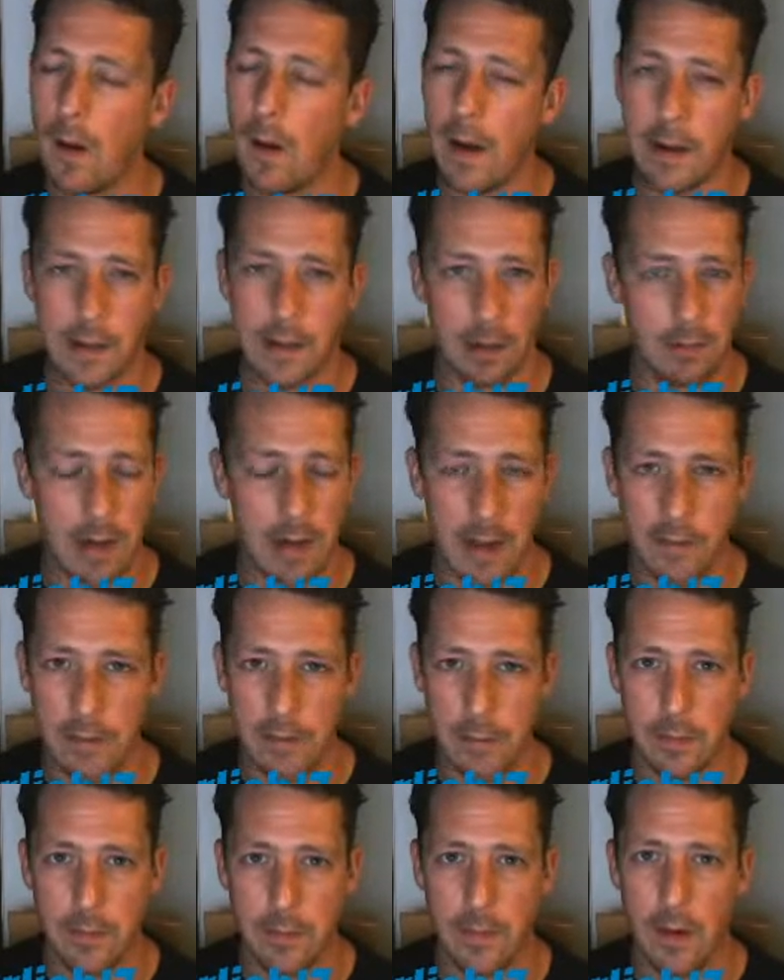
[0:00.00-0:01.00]
I don't have
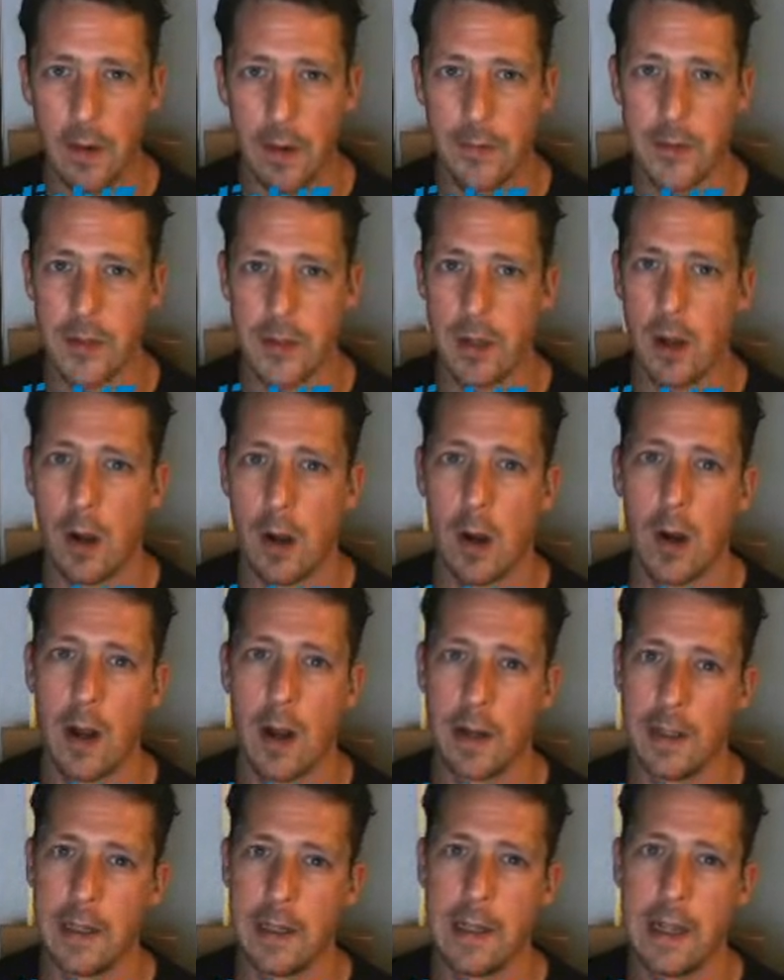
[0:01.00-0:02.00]
him at 5-star,
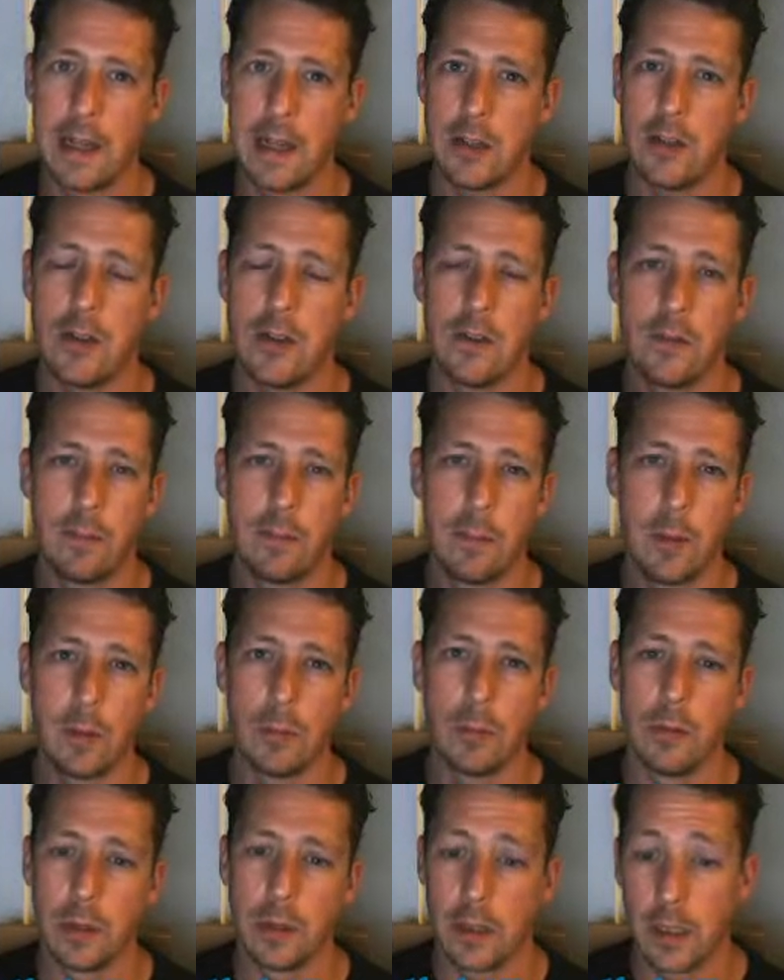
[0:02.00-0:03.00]
and unless you've
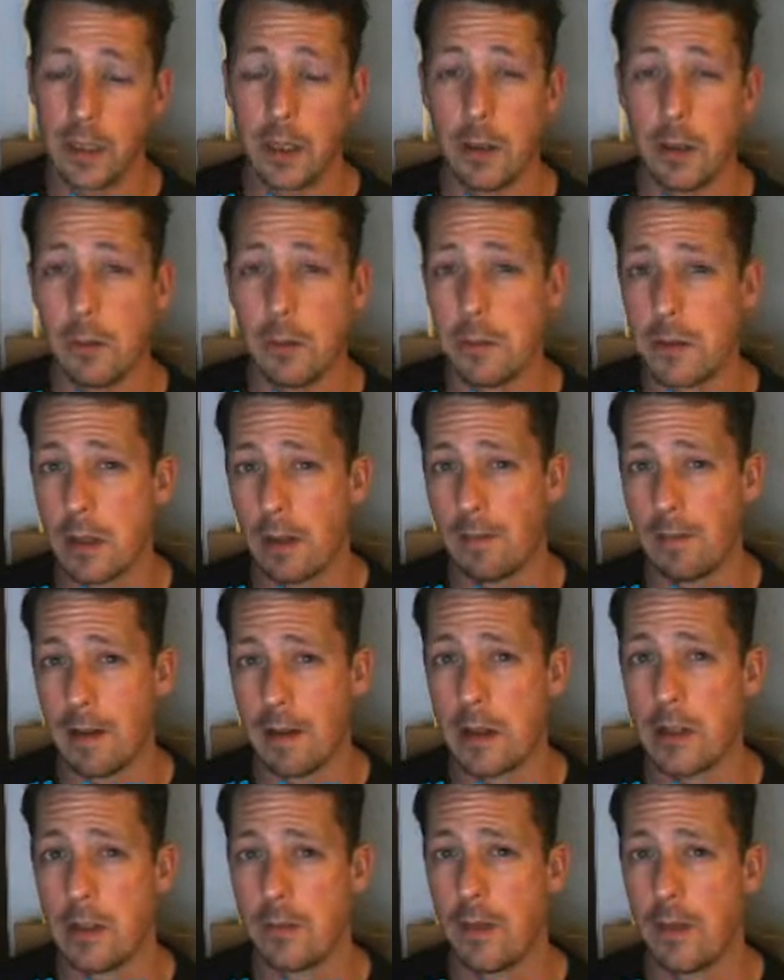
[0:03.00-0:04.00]
bought the cubes that are
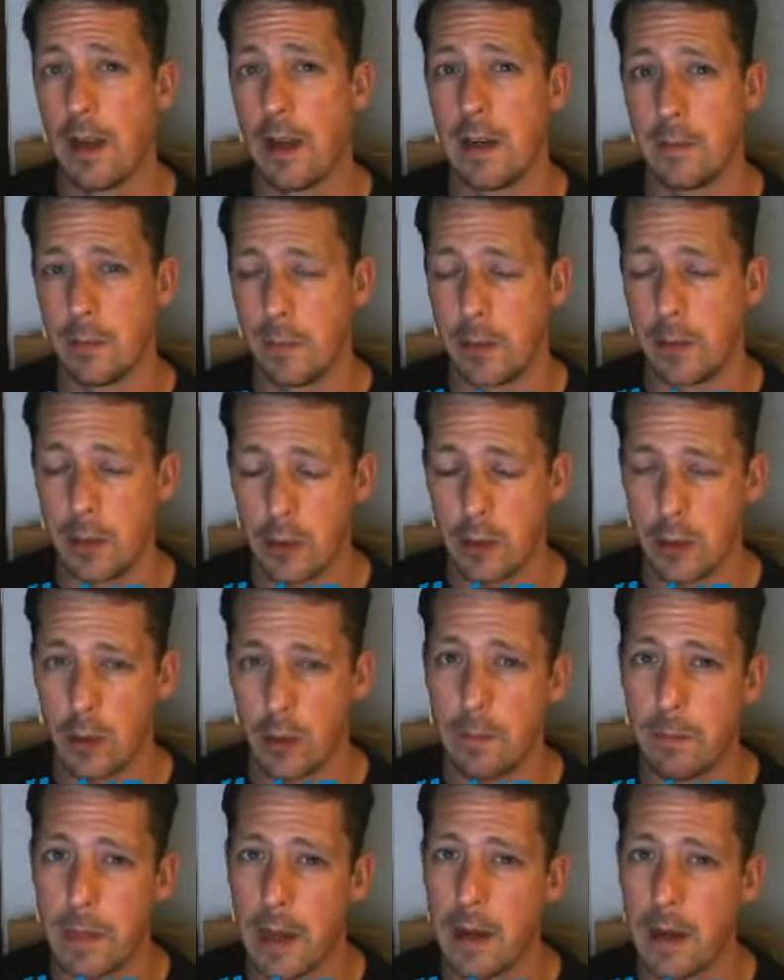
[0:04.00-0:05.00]
actually available in the
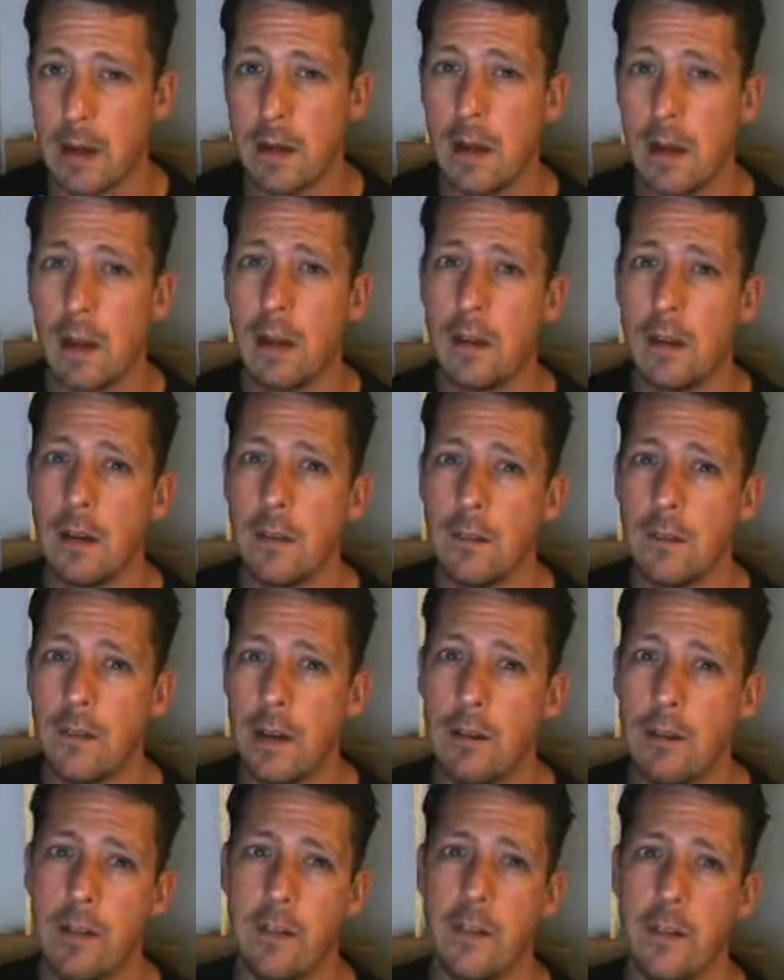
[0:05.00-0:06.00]
shop now,
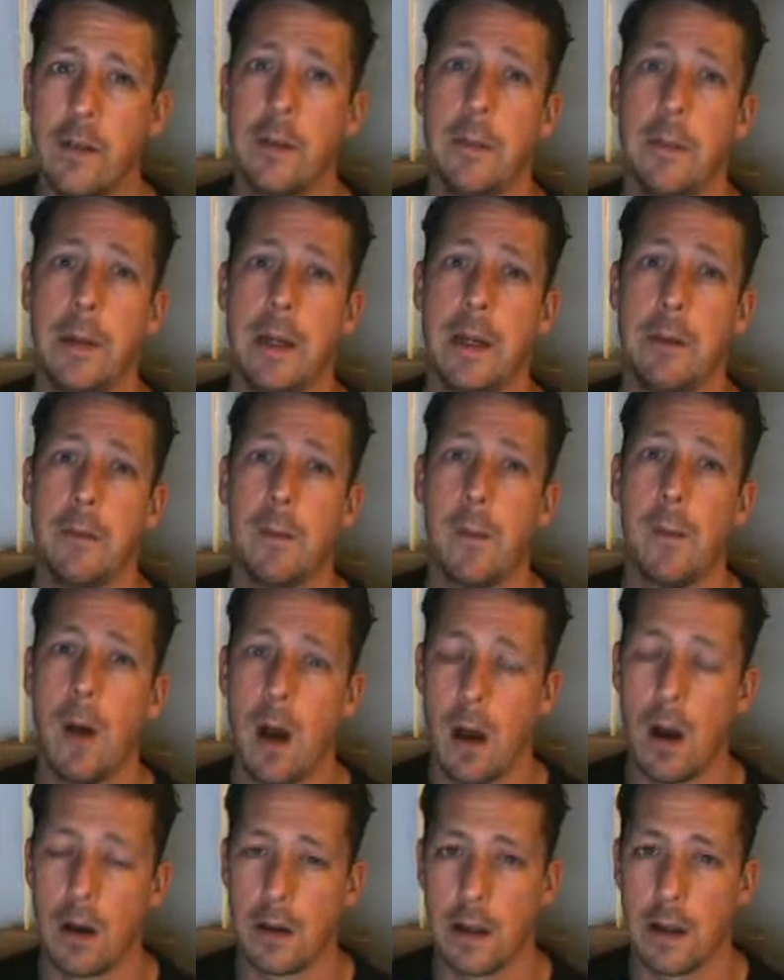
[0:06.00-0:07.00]
very few people
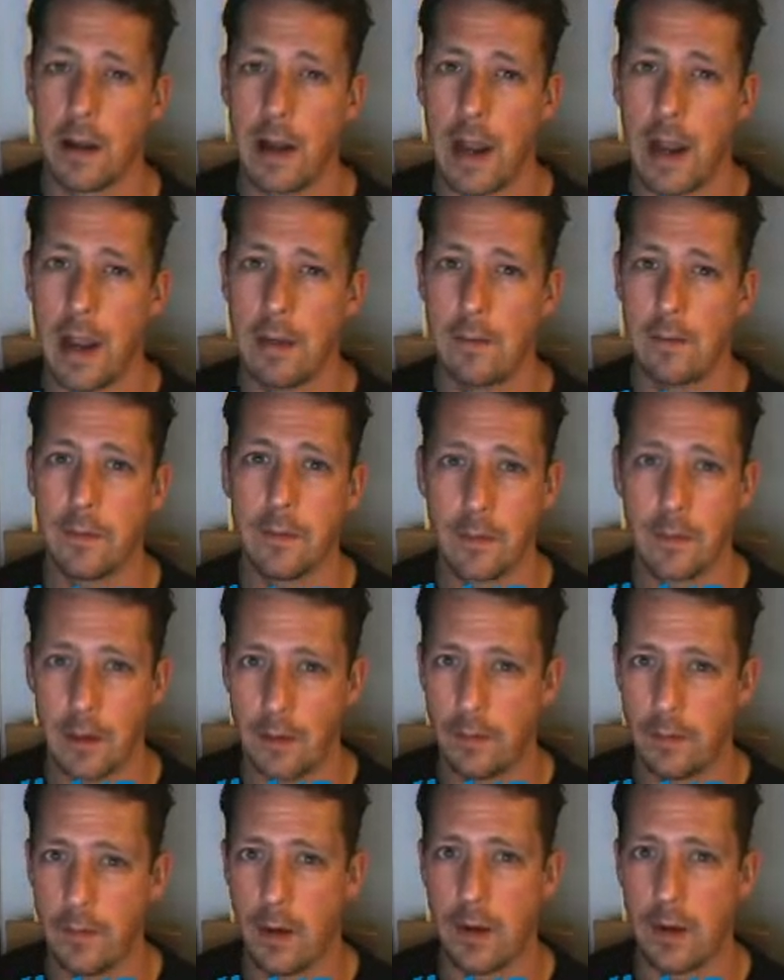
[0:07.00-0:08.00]
are going to have
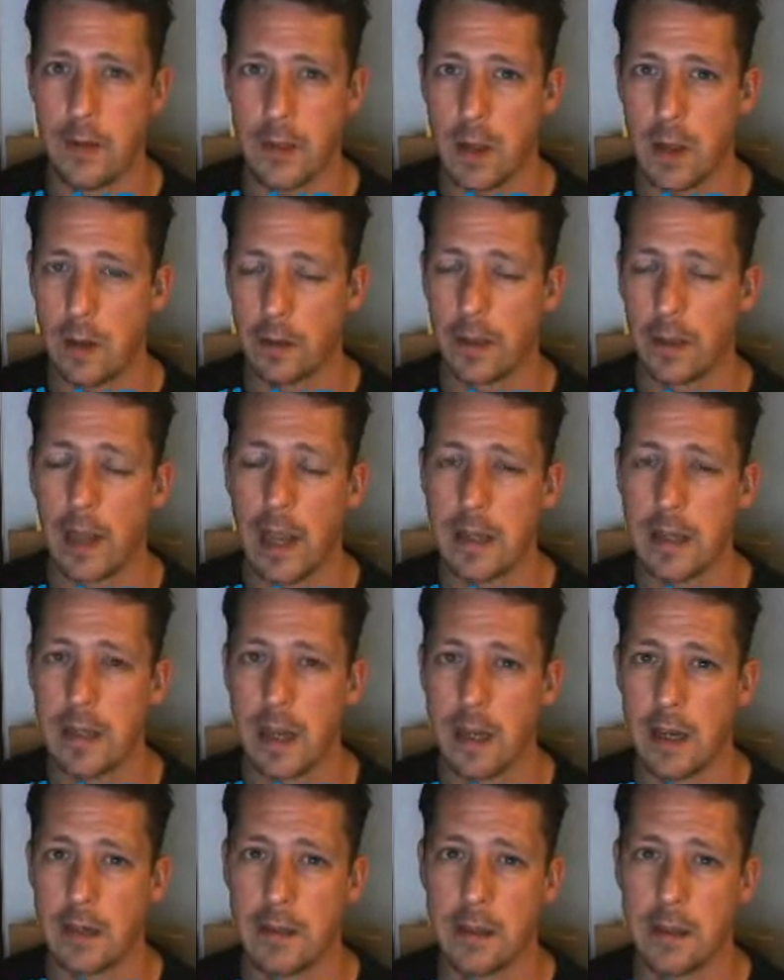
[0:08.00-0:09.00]
a 5-star and a
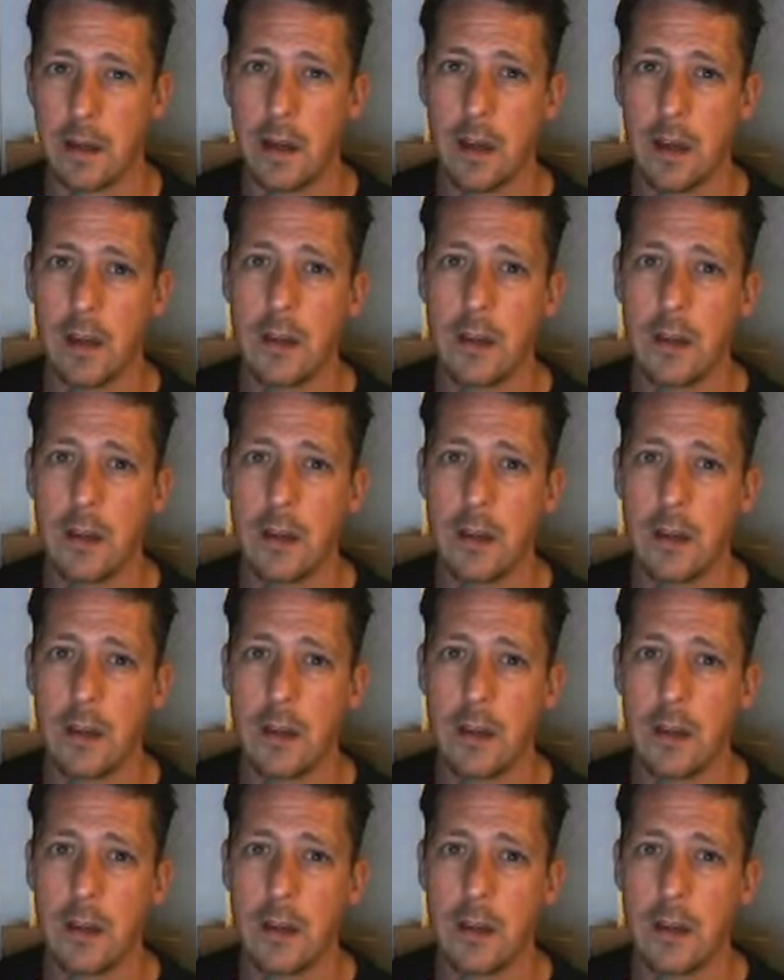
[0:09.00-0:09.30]
Katass.